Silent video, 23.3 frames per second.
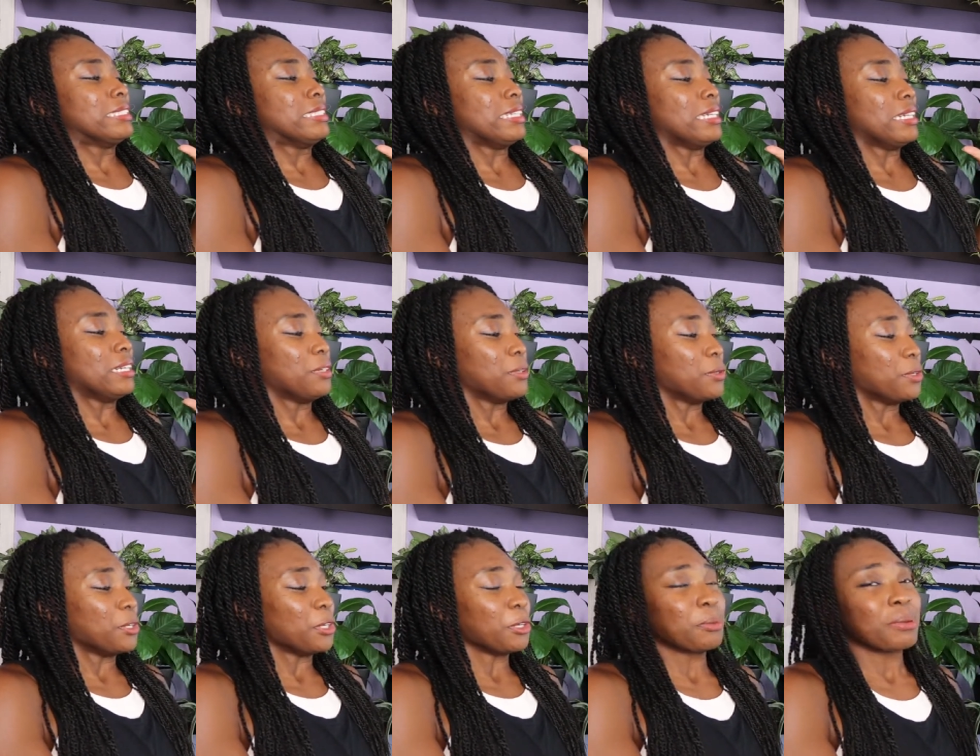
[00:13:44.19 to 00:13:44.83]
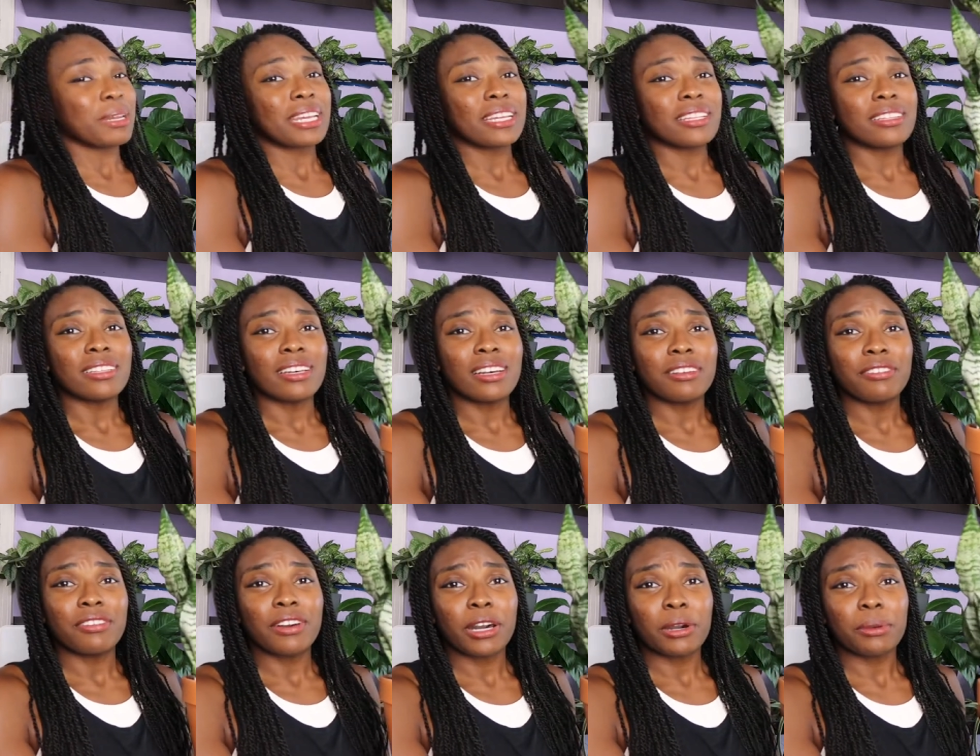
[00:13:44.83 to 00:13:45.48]
I don't know, but I
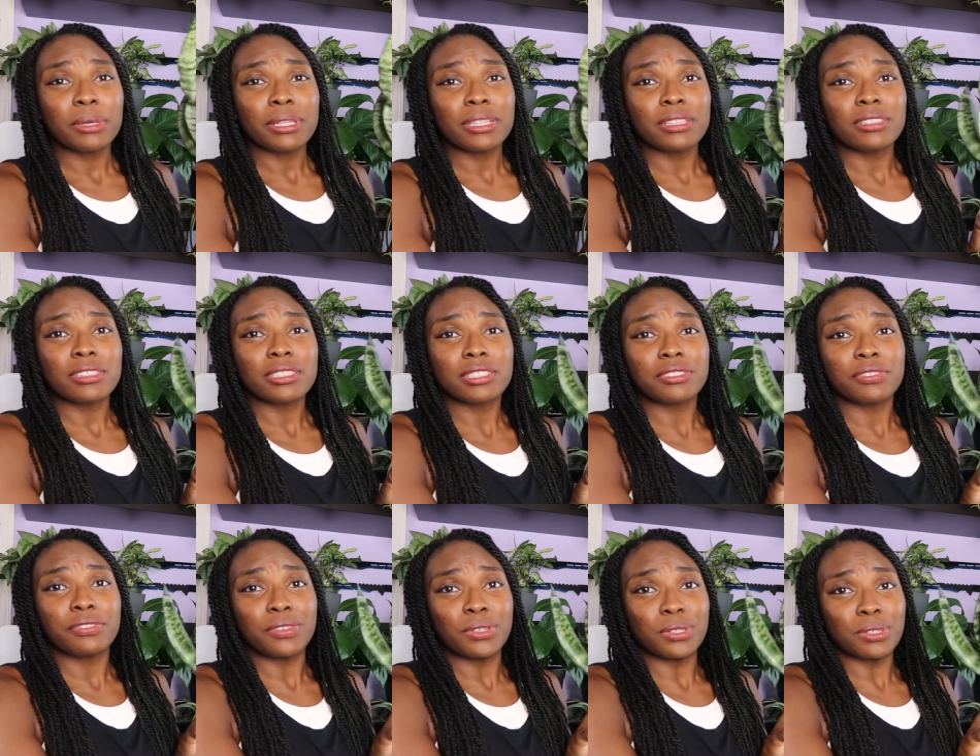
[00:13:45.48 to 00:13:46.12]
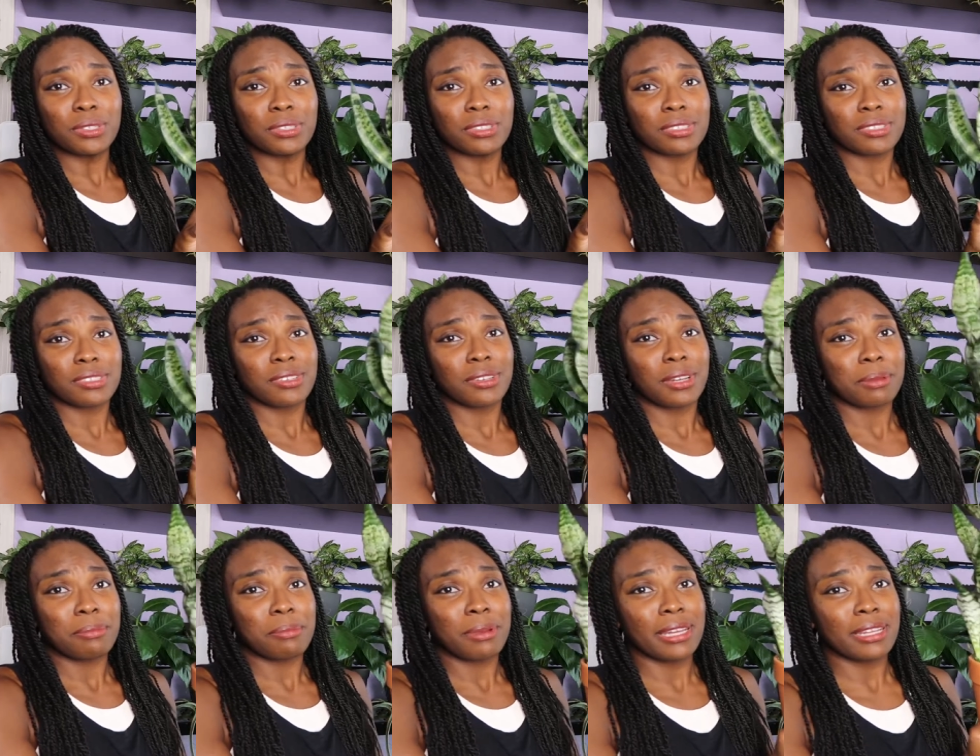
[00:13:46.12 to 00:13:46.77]
love how it looks full, so
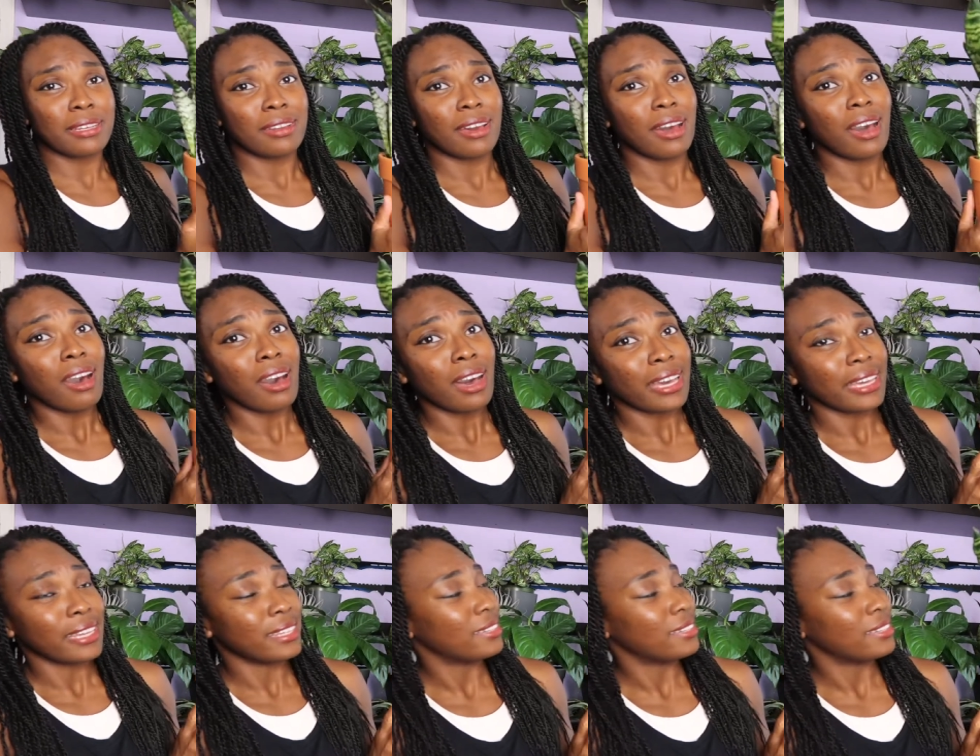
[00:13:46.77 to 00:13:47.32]
I might not.